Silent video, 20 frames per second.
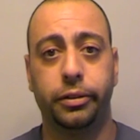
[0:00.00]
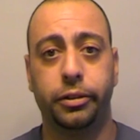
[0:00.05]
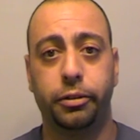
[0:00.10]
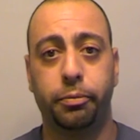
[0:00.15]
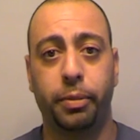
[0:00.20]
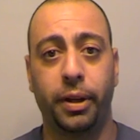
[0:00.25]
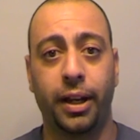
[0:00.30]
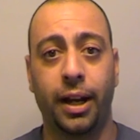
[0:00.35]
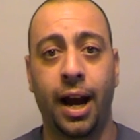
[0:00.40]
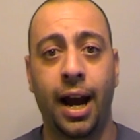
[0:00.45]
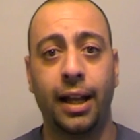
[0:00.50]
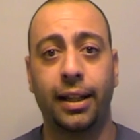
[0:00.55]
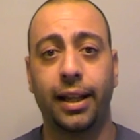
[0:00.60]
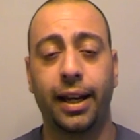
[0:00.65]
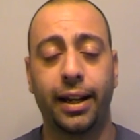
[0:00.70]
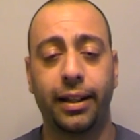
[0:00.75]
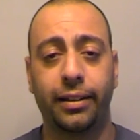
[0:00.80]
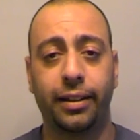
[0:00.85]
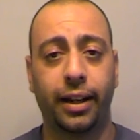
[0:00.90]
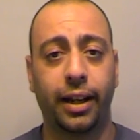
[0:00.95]
being
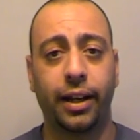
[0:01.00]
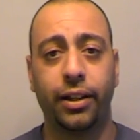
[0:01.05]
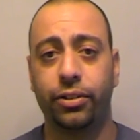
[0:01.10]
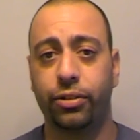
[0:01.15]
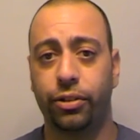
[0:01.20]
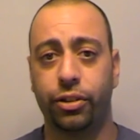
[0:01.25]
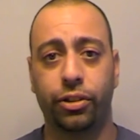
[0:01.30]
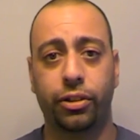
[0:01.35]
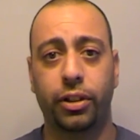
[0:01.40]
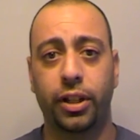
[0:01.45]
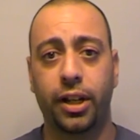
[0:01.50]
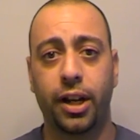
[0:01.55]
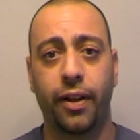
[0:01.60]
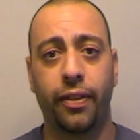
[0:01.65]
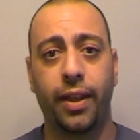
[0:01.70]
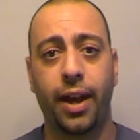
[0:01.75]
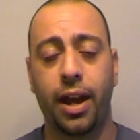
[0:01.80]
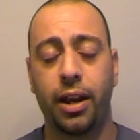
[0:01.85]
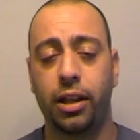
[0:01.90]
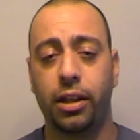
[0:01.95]
highlighted today, so just click on
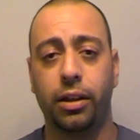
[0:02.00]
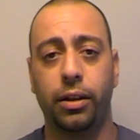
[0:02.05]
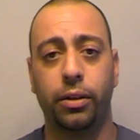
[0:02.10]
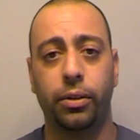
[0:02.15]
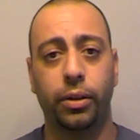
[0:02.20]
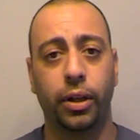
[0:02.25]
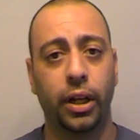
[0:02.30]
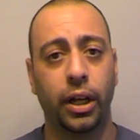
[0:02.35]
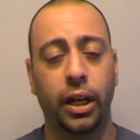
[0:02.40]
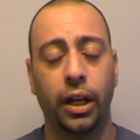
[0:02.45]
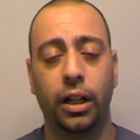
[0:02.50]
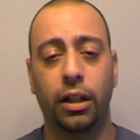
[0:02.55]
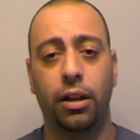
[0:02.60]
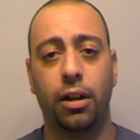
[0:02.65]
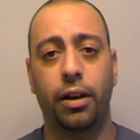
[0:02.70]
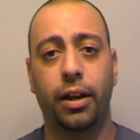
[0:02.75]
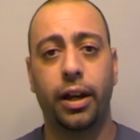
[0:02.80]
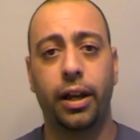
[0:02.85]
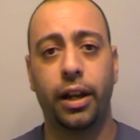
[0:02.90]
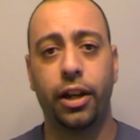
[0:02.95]
that. You
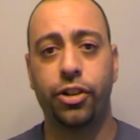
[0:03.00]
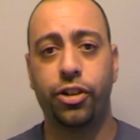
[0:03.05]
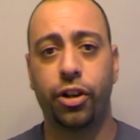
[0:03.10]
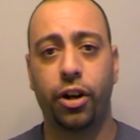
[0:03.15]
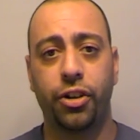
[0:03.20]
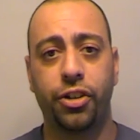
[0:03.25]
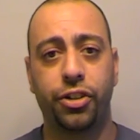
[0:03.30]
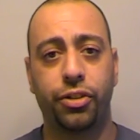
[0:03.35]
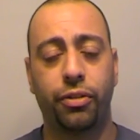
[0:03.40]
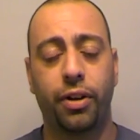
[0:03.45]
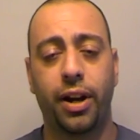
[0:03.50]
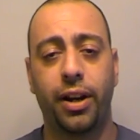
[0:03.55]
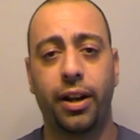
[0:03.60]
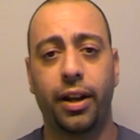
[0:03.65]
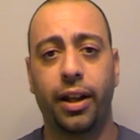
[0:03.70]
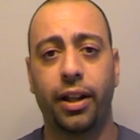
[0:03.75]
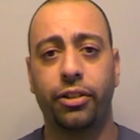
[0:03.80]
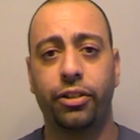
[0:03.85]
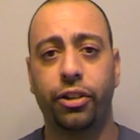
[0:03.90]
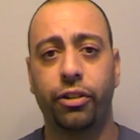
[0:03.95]
log in, it charges right
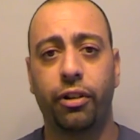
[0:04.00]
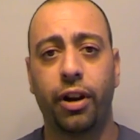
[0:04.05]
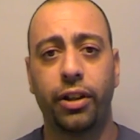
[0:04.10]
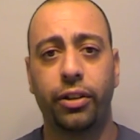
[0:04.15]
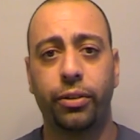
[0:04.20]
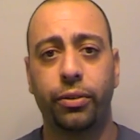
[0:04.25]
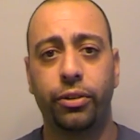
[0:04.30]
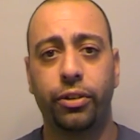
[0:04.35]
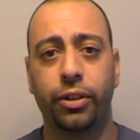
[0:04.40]
against your iTunes